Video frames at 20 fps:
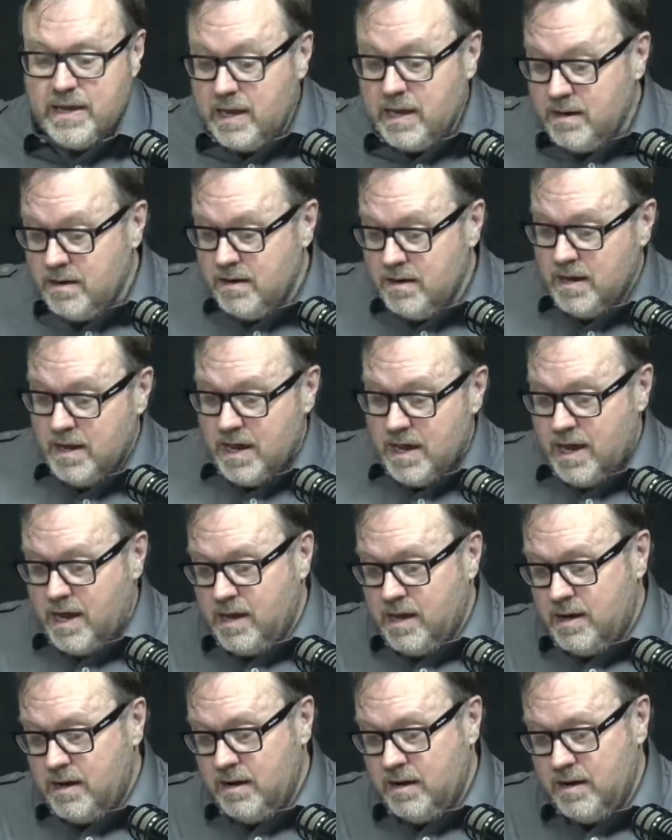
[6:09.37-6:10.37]
and
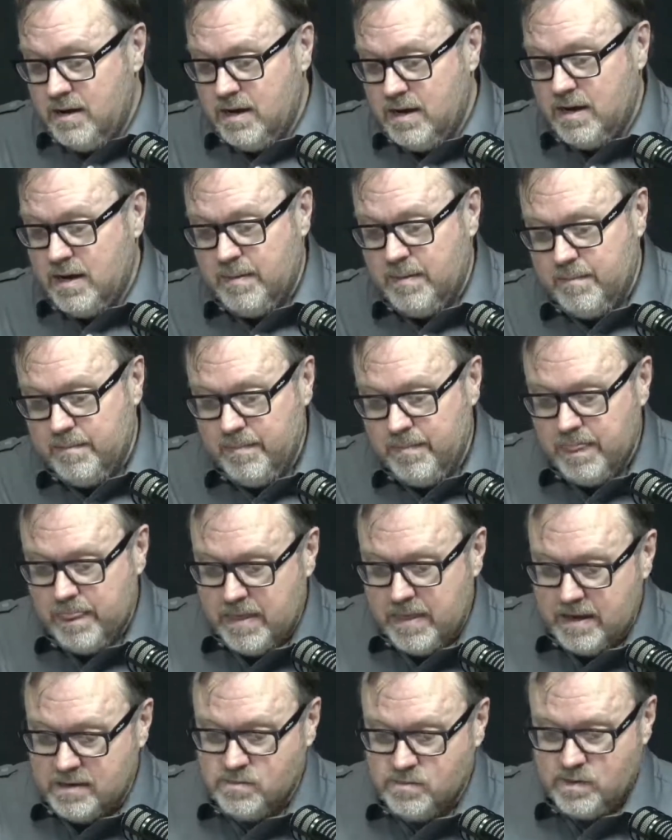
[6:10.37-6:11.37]

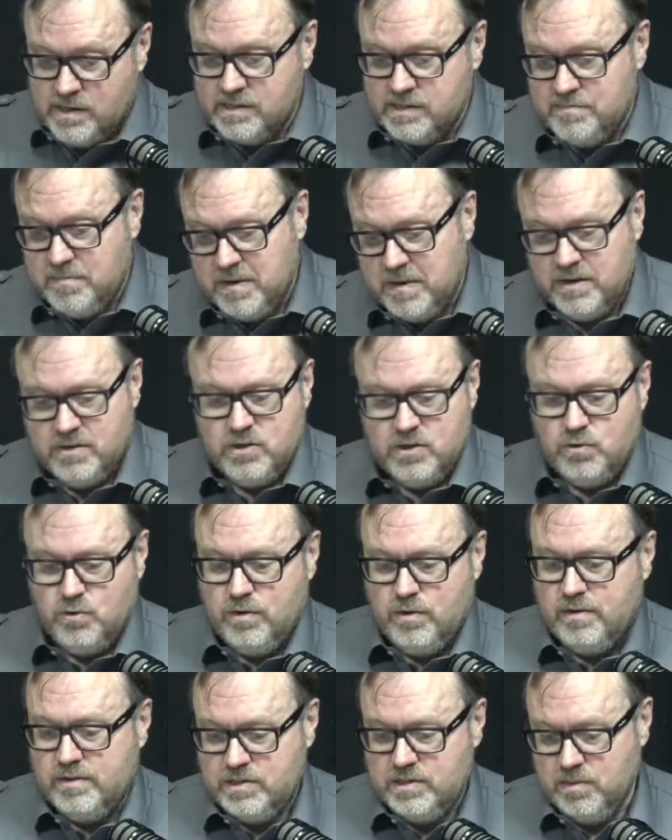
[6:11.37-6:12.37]
as well as being a
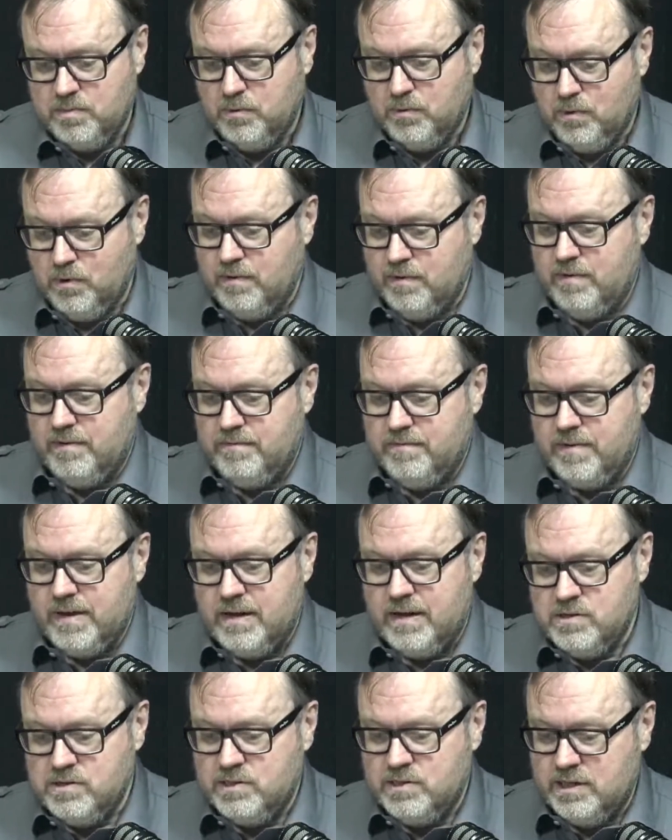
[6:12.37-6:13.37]
supporter of
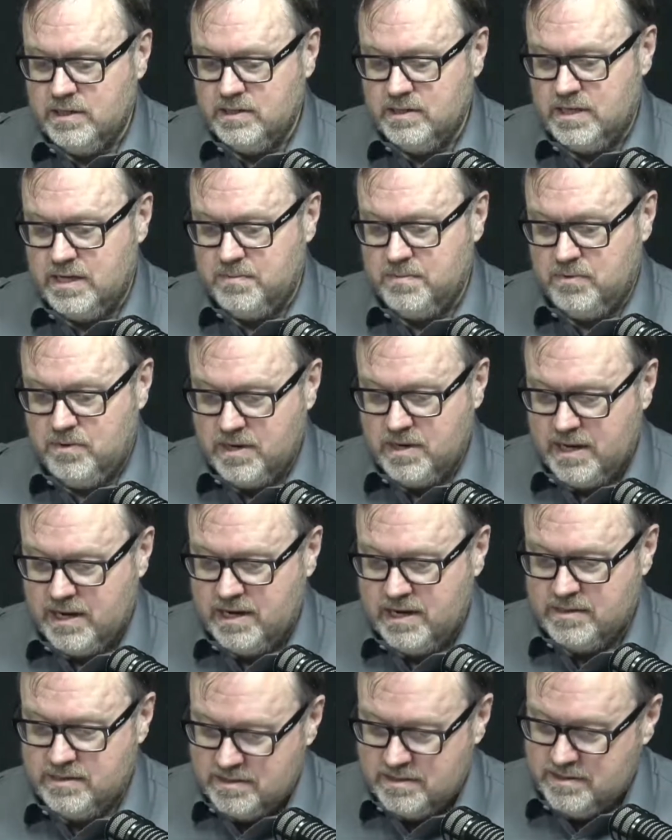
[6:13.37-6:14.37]
New Zealand Tech
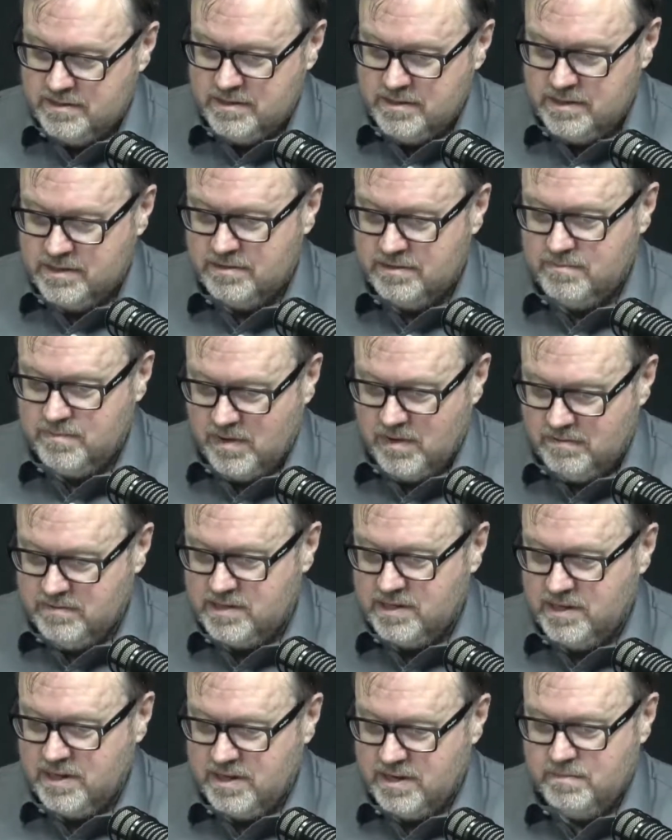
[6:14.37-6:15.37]
Podcast, there's
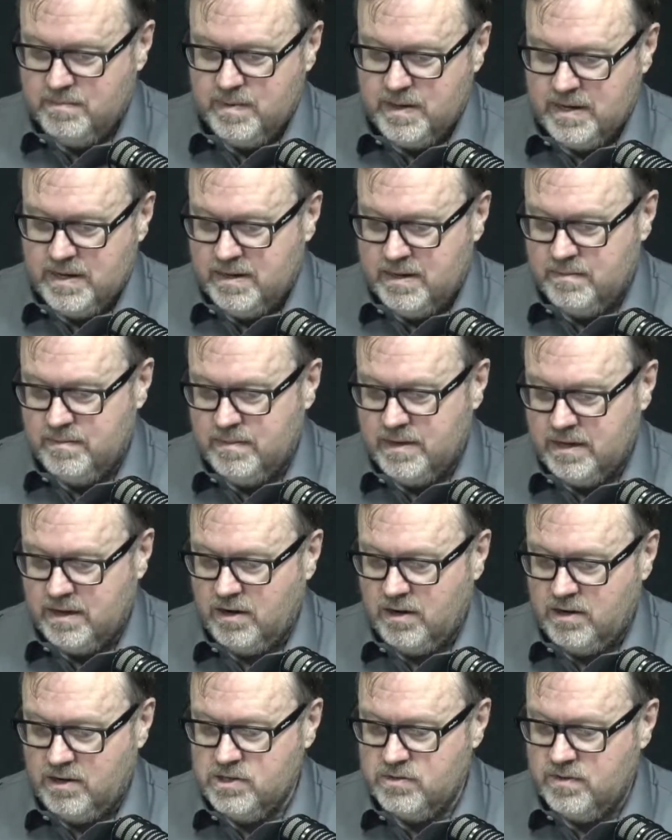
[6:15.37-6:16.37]
obviously a
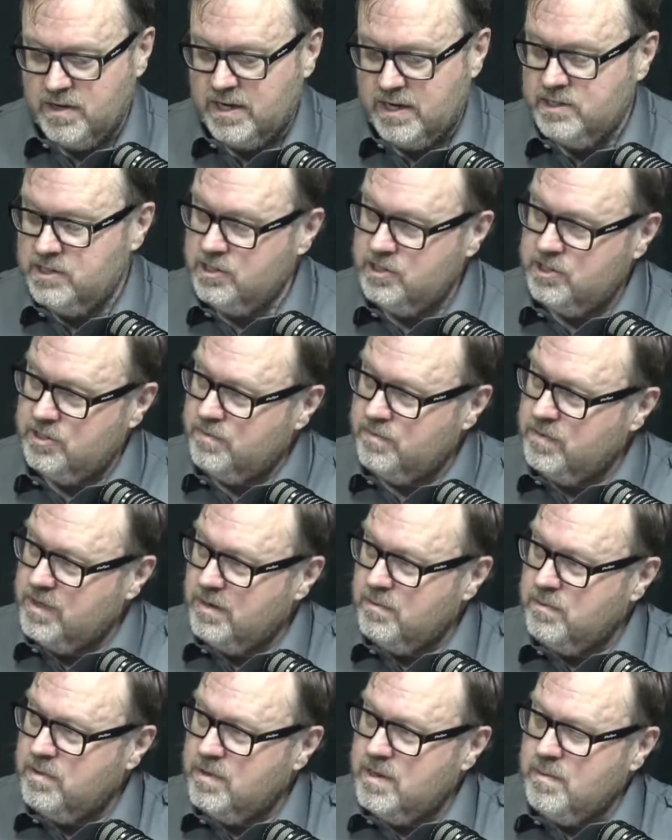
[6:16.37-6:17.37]
close relationship
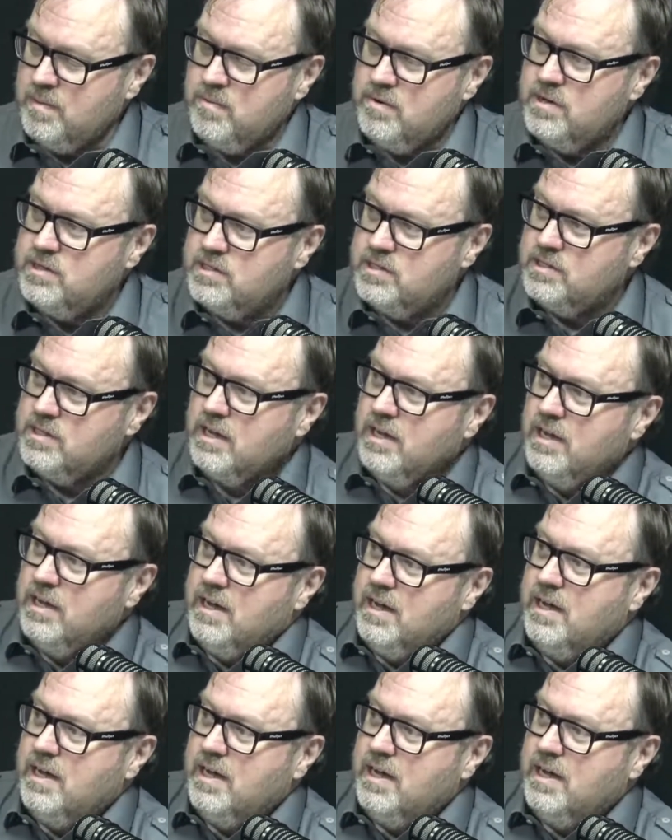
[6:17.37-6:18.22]
there with Emirates